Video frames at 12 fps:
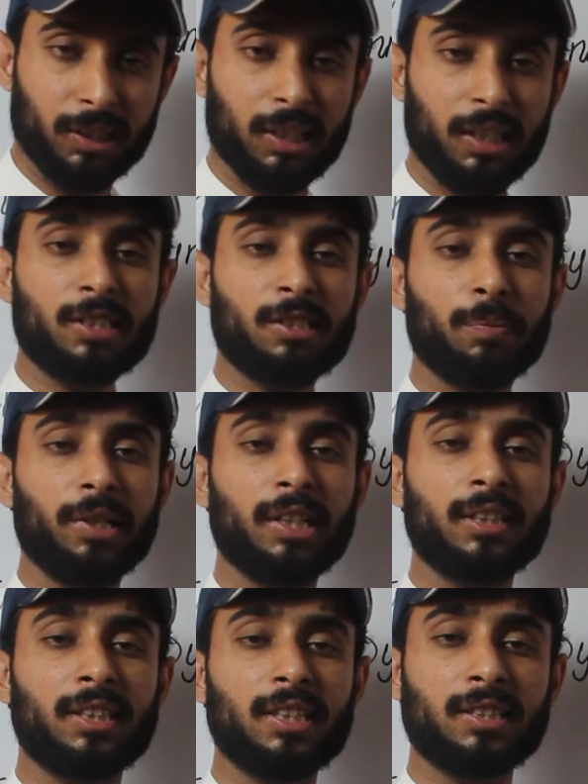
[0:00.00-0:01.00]
It
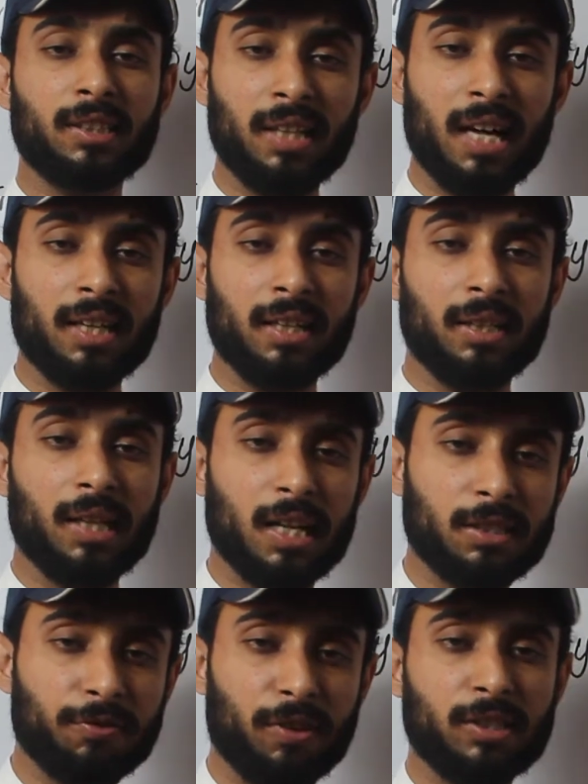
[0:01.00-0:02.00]
means this
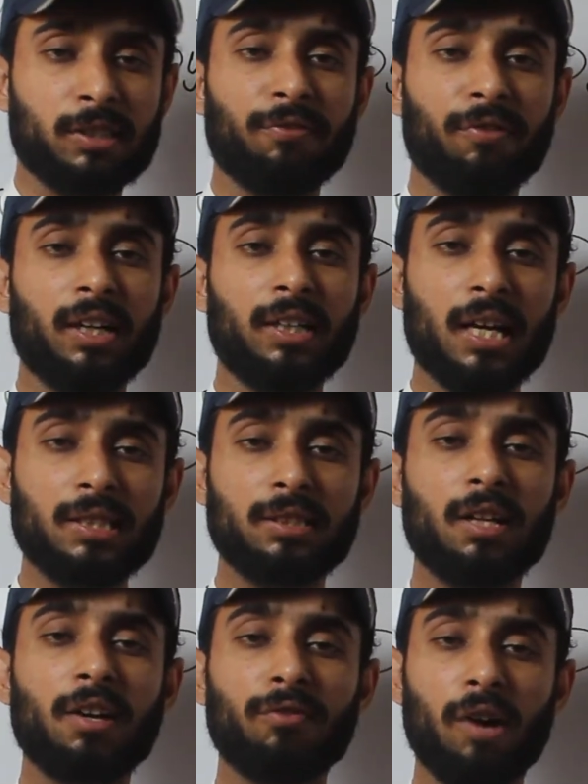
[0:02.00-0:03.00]
desk first of all does
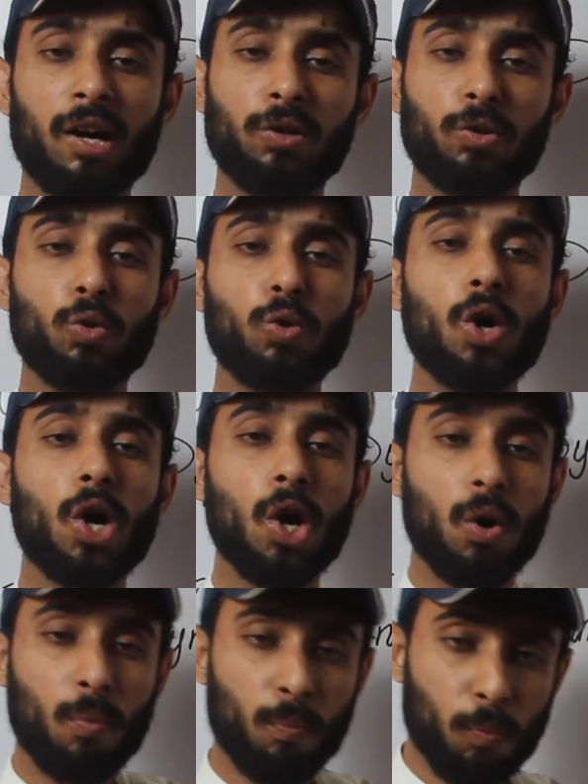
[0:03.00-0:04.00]
not want to
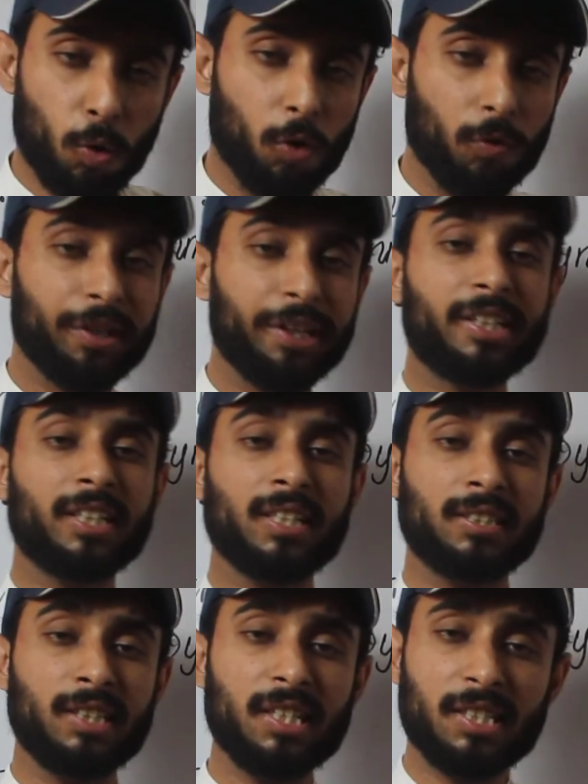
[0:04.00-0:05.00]
move. It
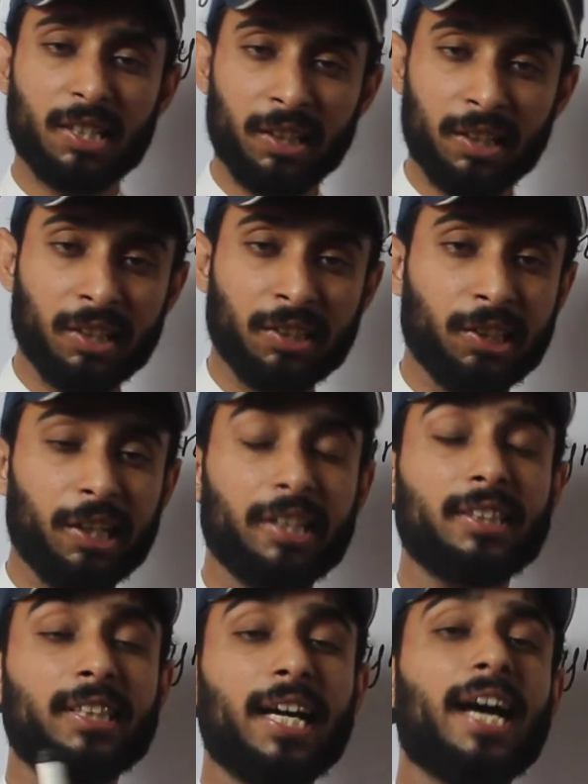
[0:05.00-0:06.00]
resists in its
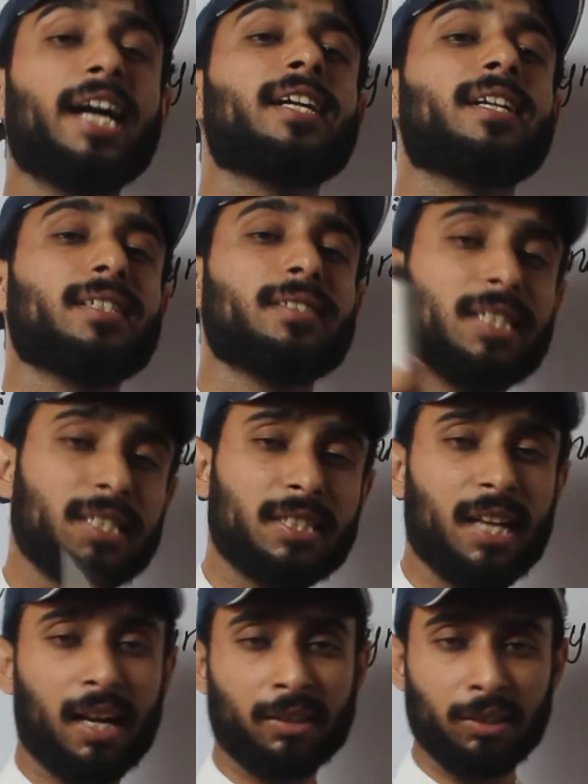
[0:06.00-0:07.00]
change. That resist
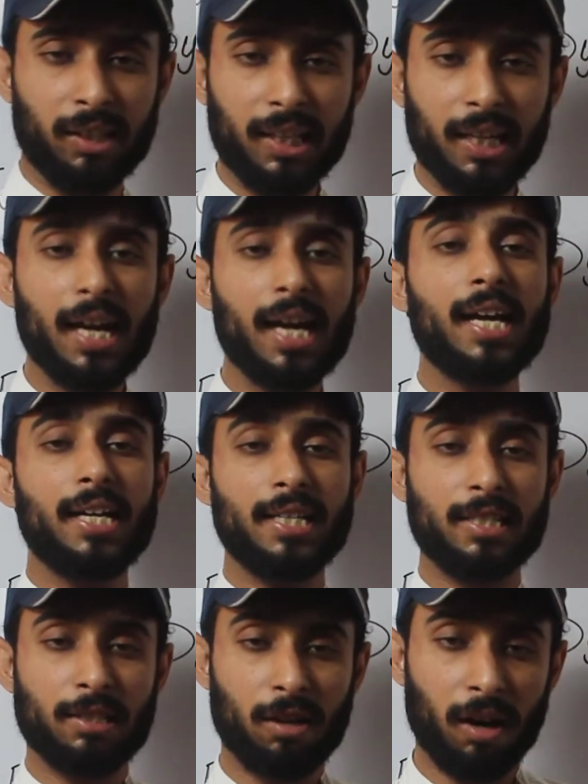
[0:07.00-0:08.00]
actually
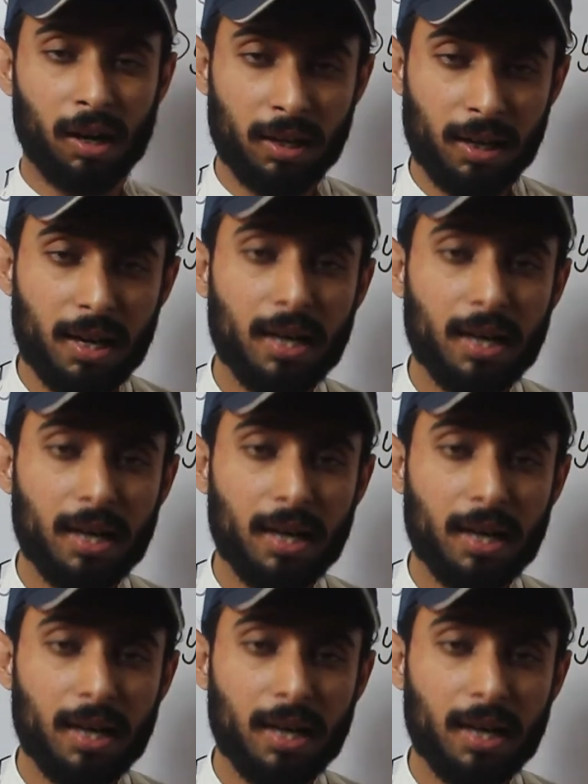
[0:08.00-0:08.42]
is called